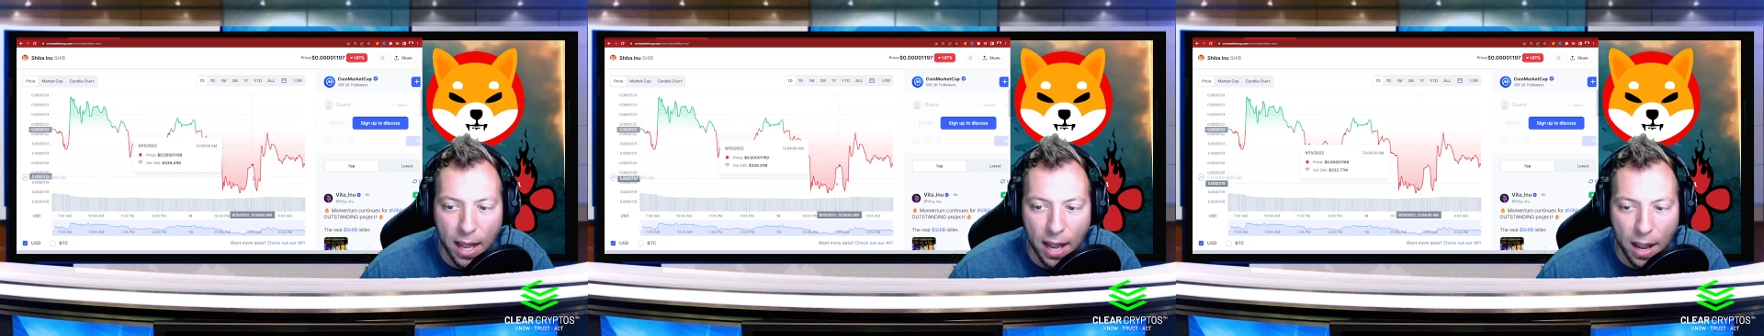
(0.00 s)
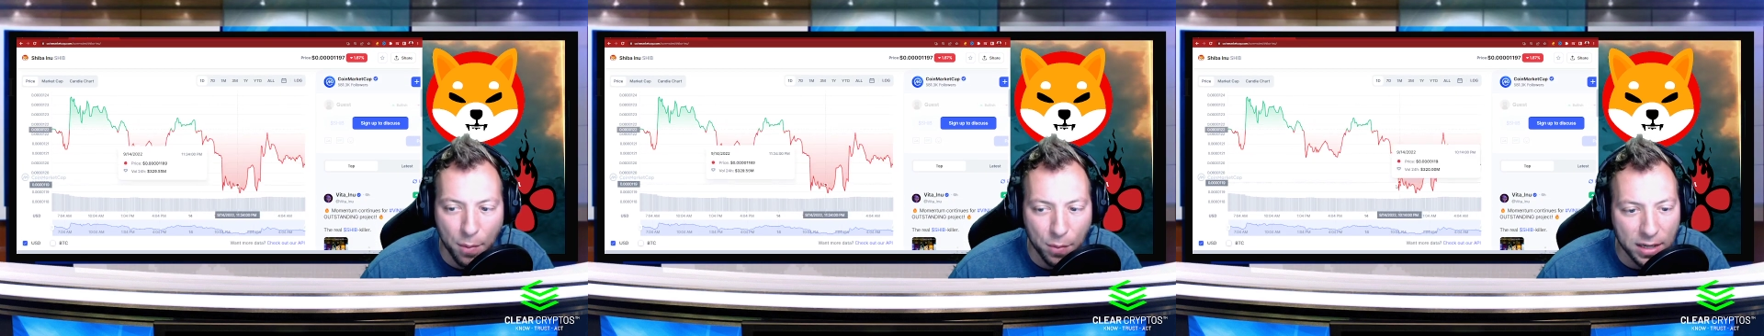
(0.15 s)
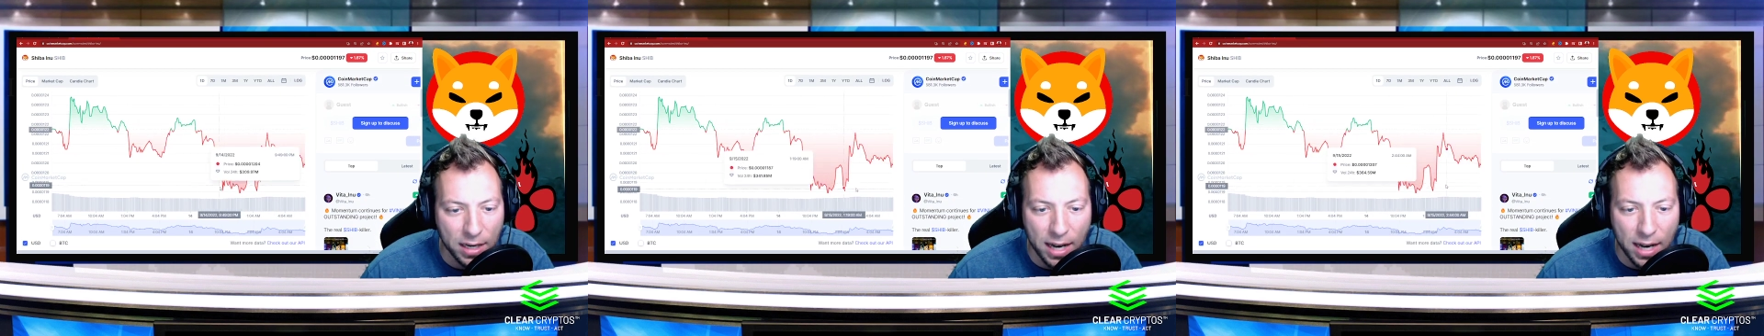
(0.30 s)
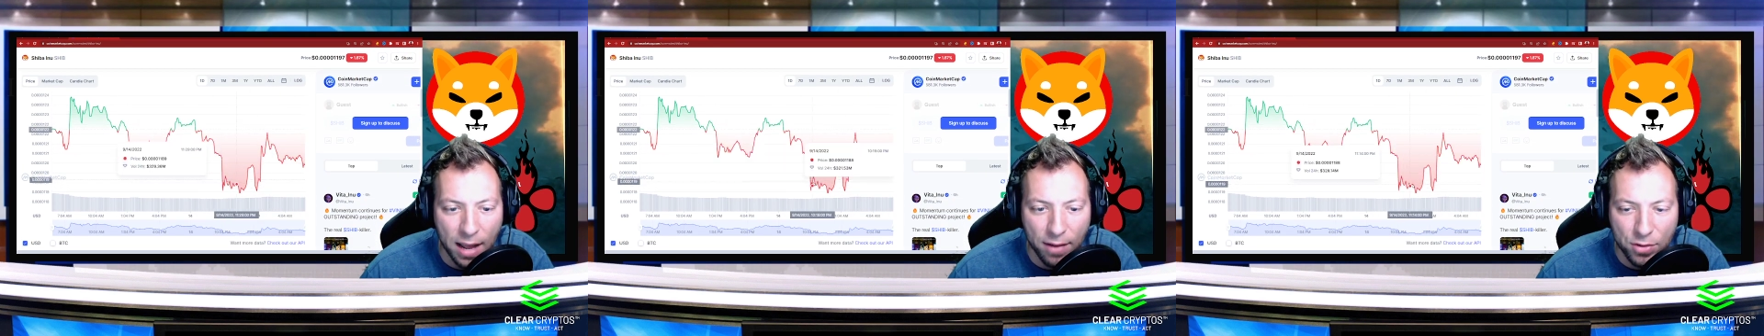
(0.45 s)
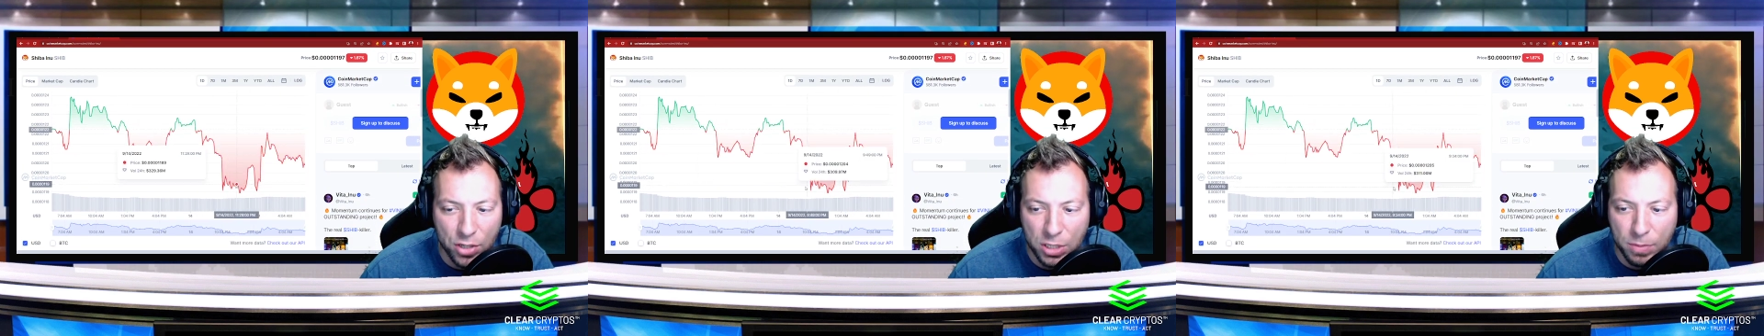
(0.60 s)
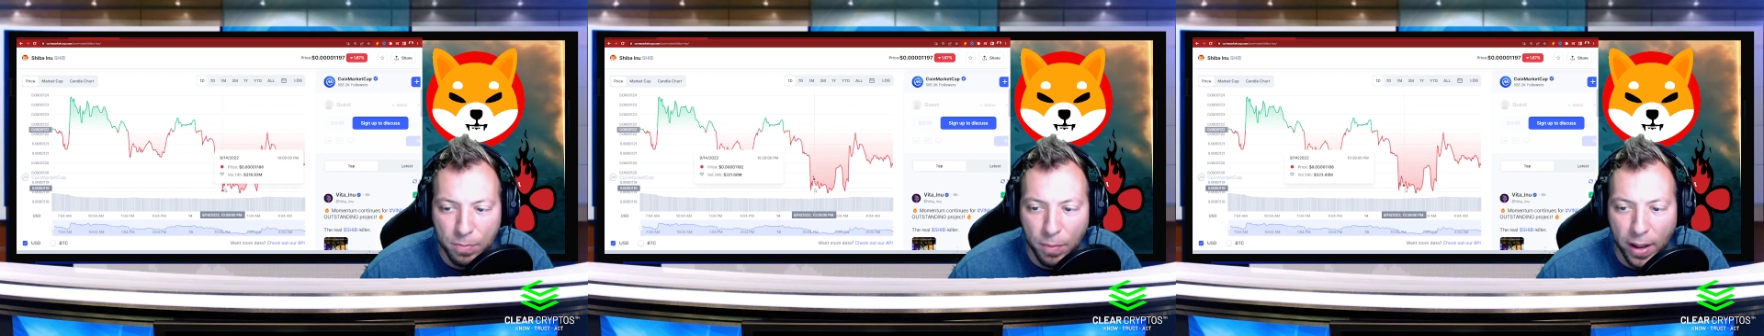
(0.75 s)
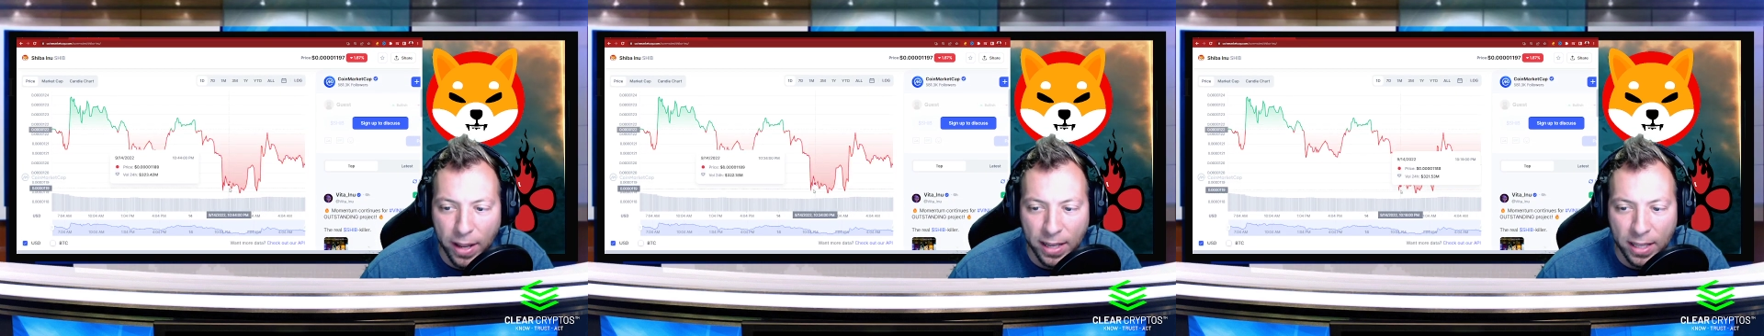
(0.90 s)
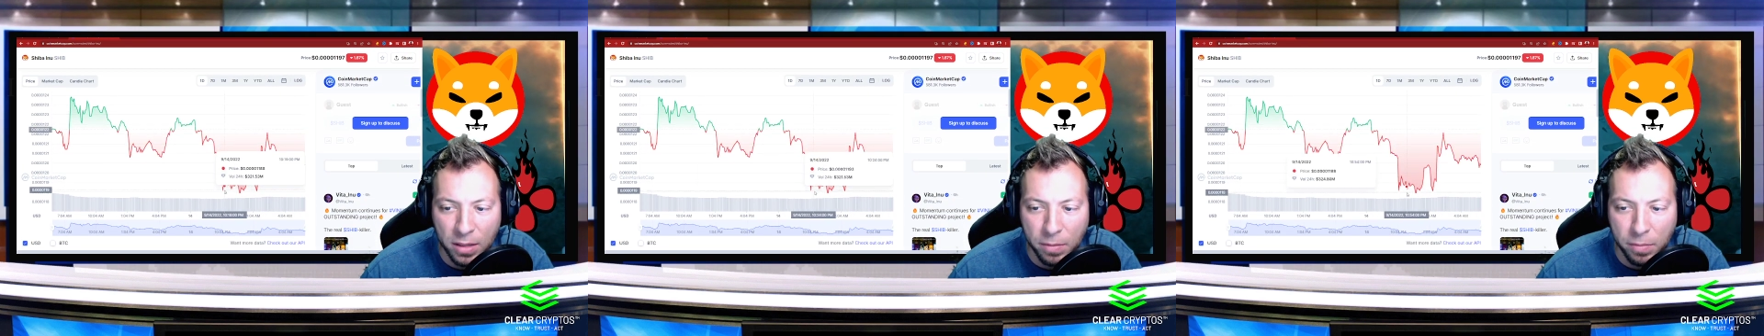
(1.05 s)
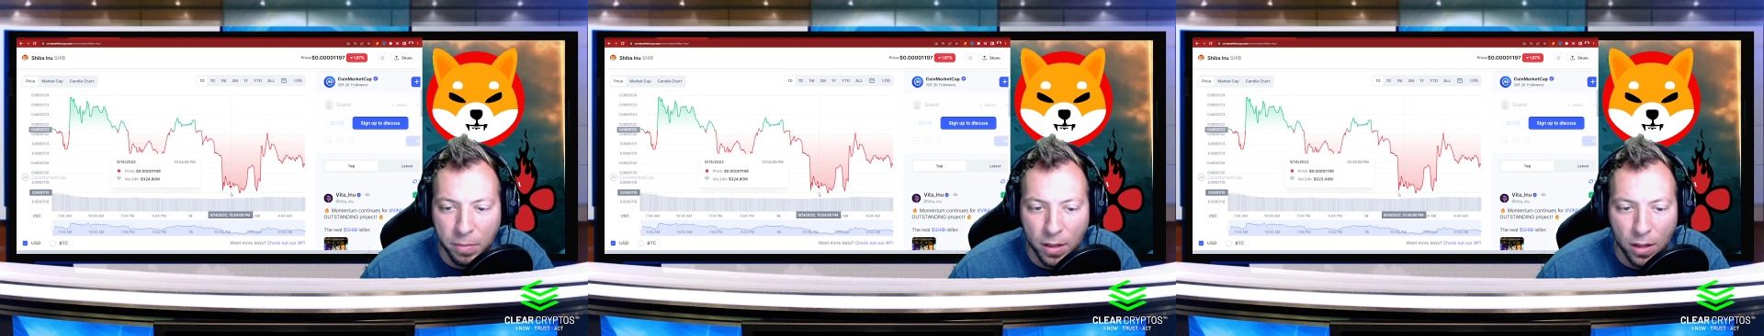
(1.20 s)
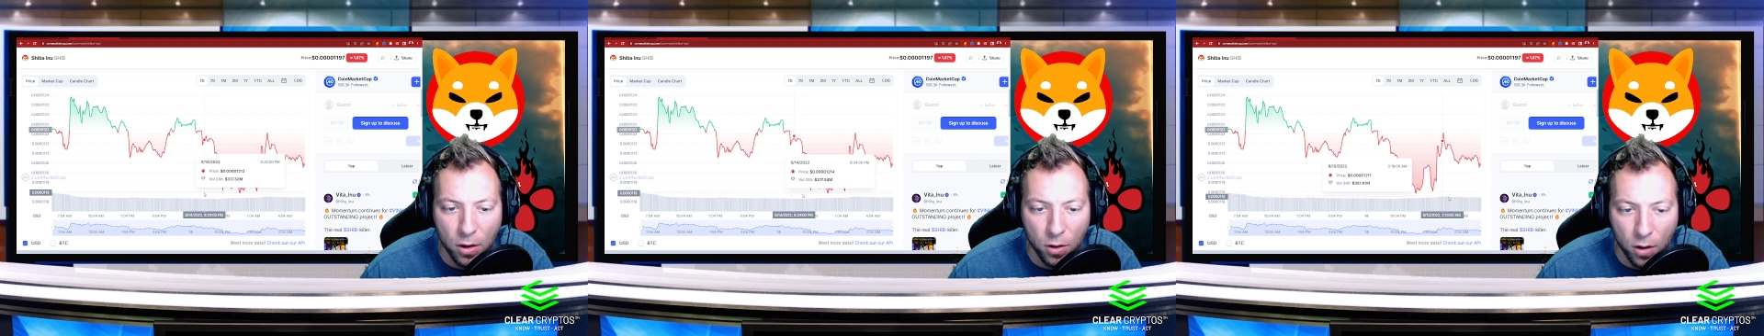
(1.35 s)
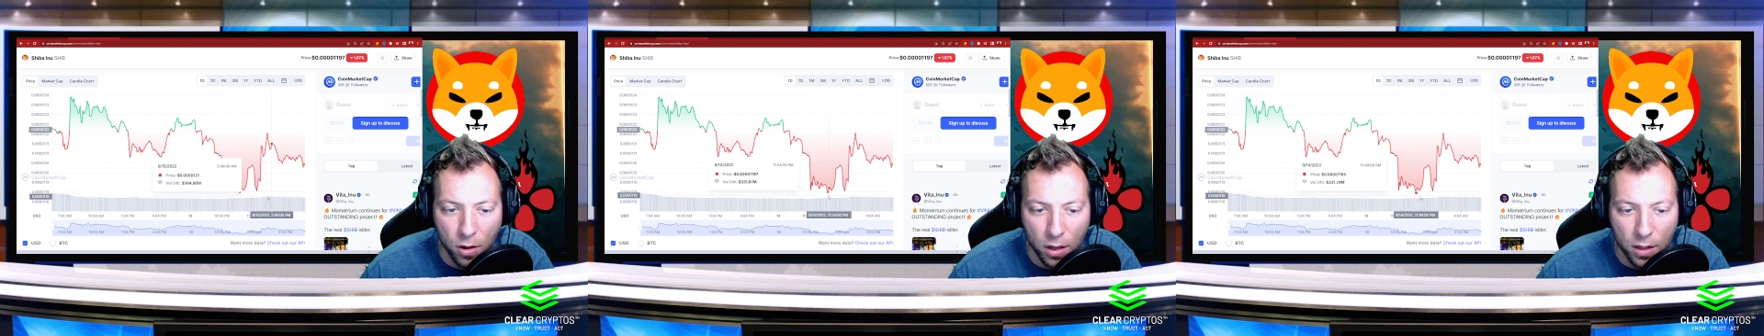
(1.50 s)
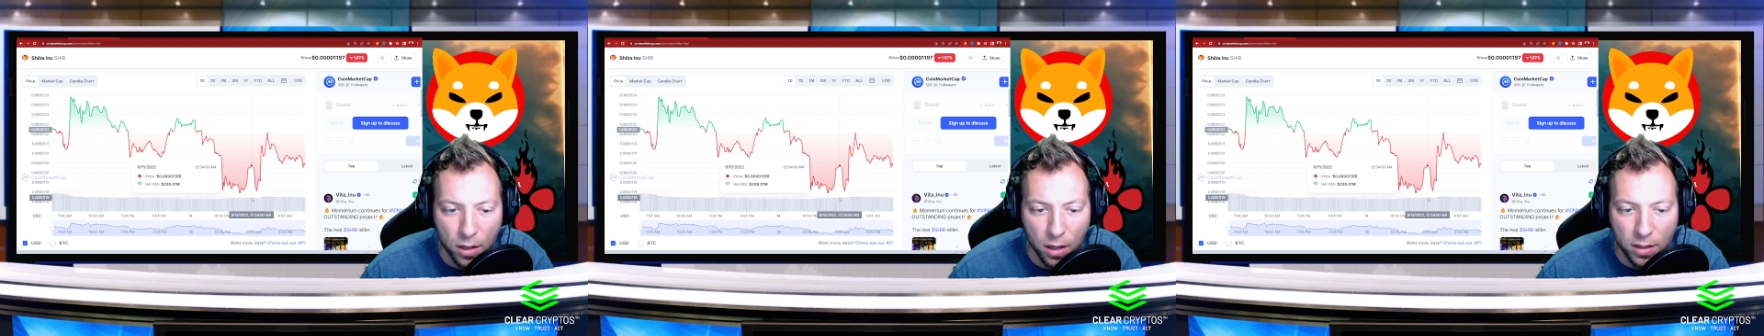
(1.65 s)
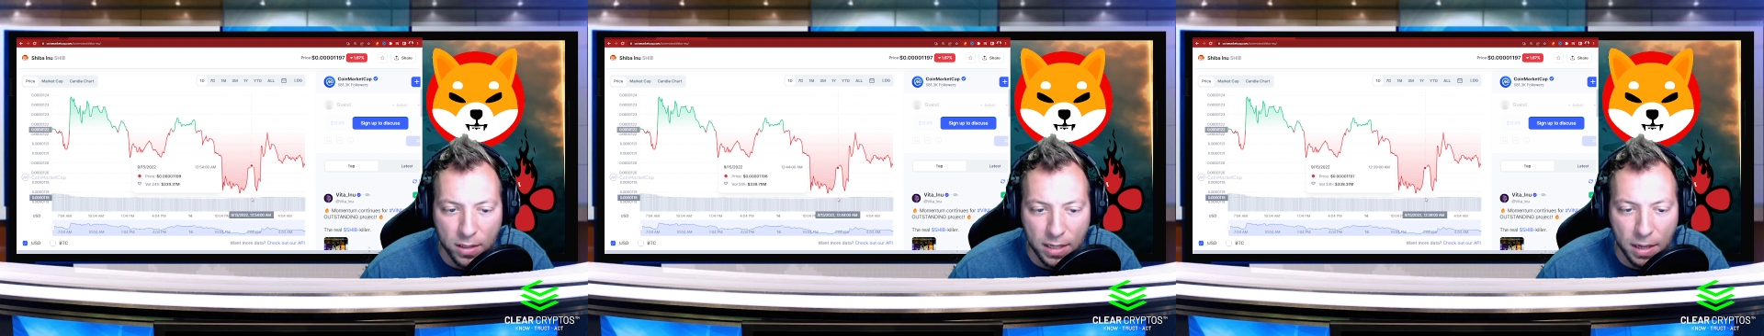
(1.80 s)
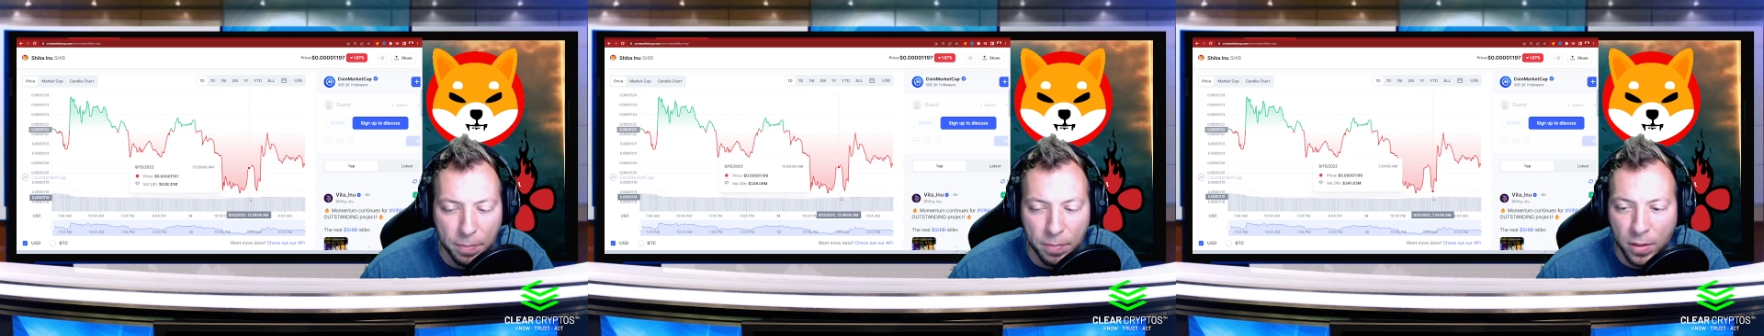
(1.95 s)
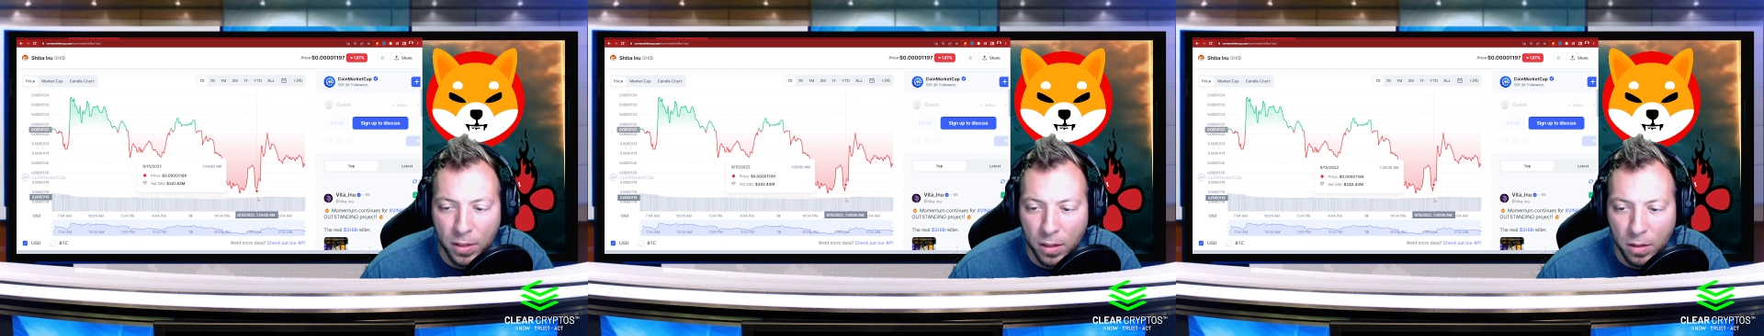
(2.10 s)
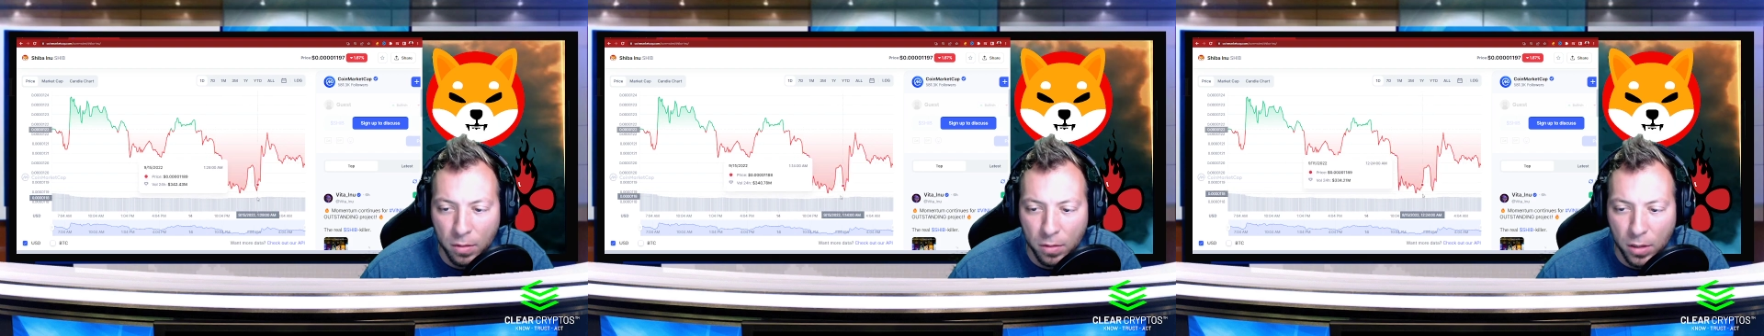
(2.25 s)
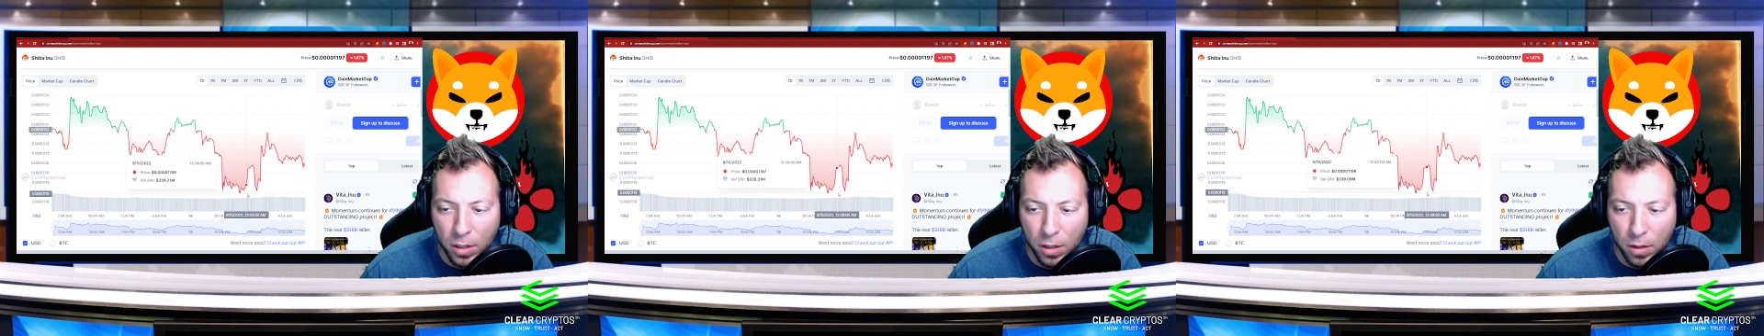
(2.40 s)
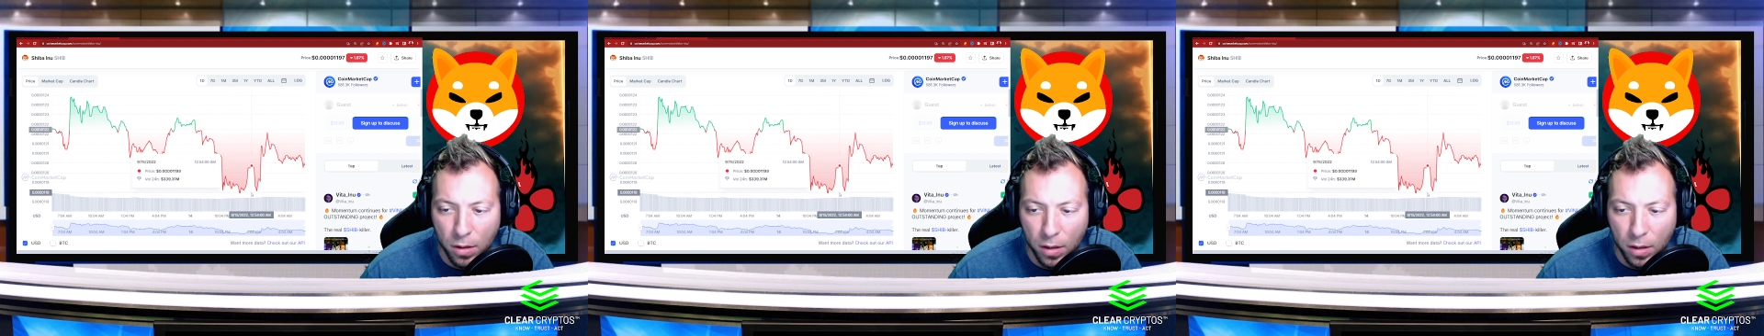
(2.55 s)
And we did have a spike in the or a dip in